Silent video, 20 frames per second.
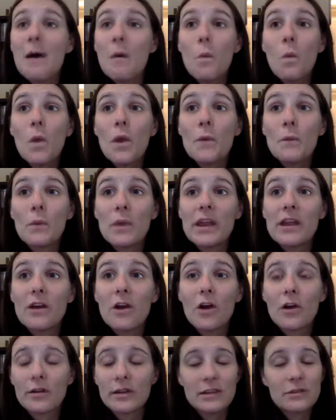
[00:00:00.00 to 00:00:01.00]
when
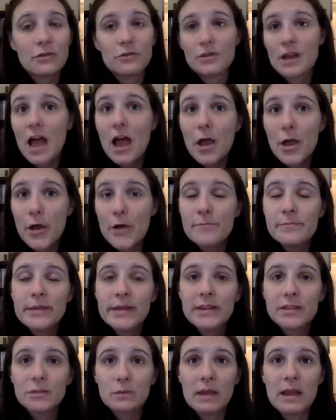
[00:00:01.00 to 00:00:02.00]
we are either not
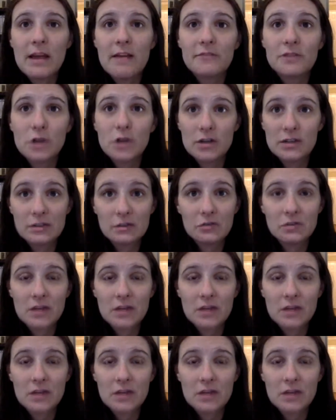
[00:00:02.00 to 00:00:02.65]
home because we have dog